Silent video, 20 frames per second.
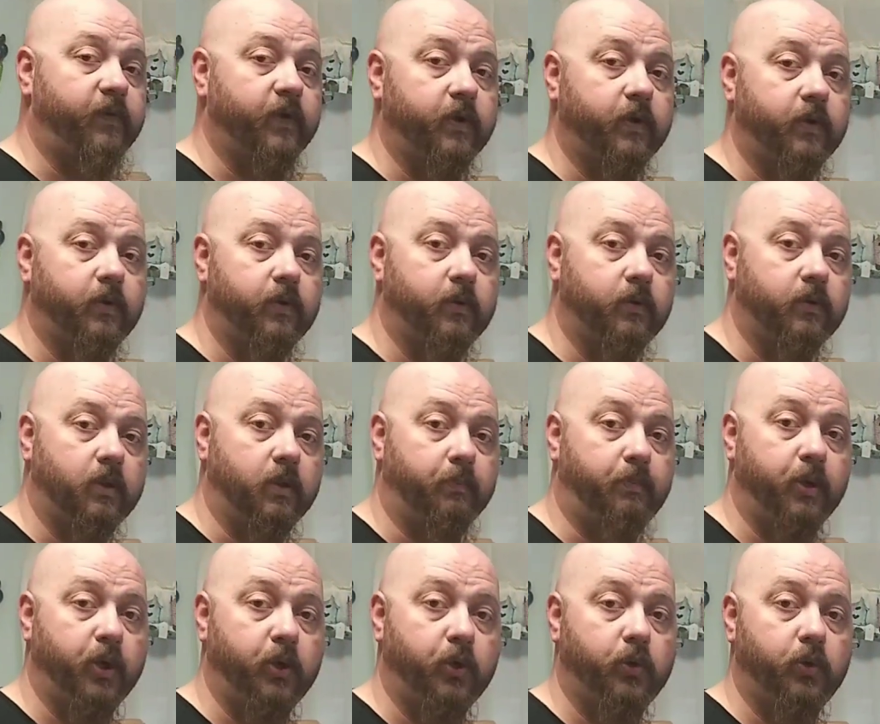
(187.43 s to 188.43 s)
food, the
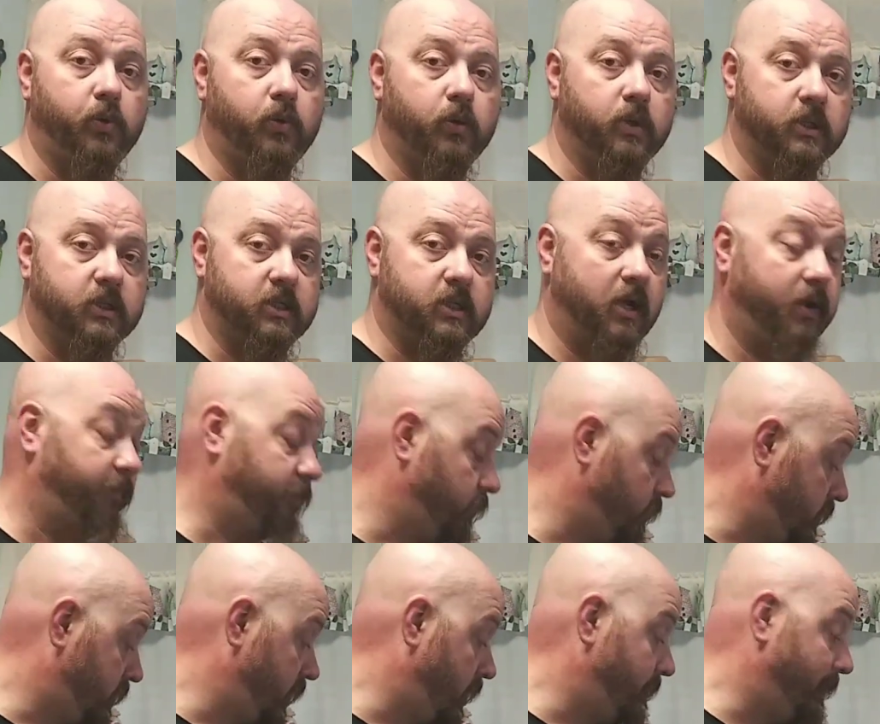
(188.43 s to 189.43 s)
poo and stuff
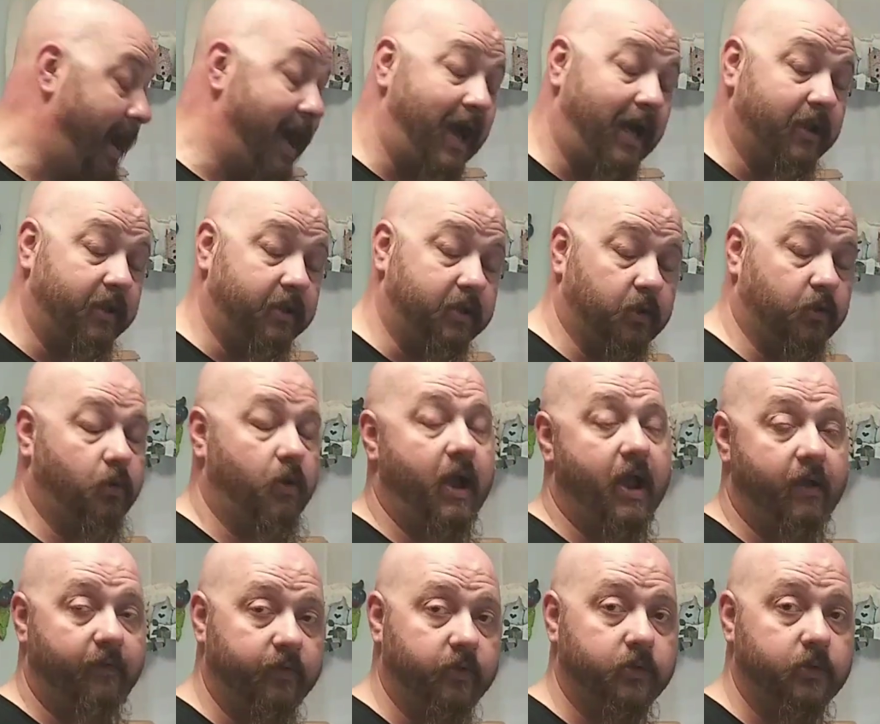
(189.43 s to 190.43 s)
will come out of the
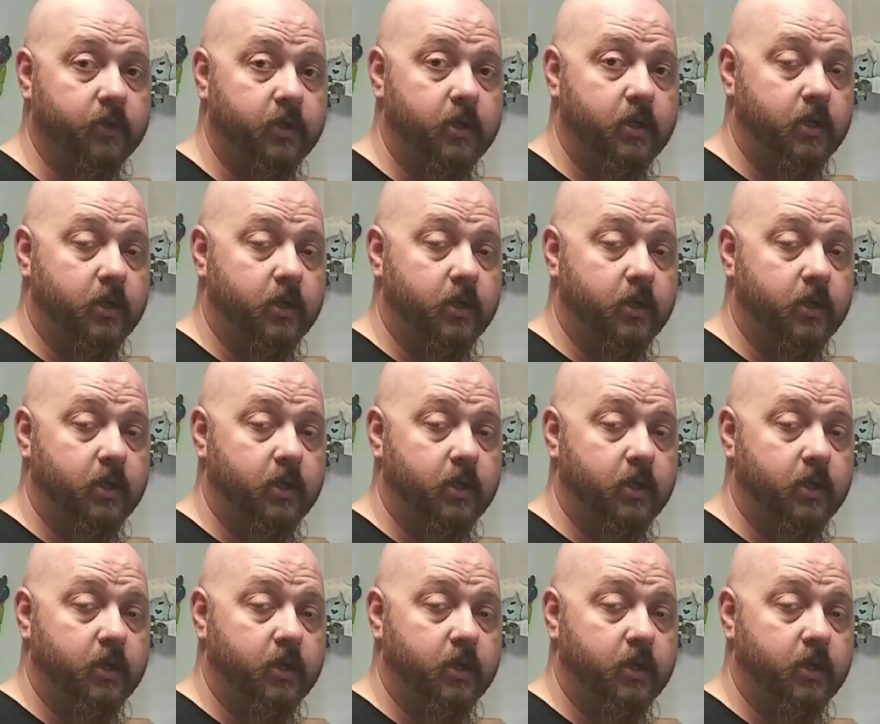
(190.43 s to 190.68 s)
gravel.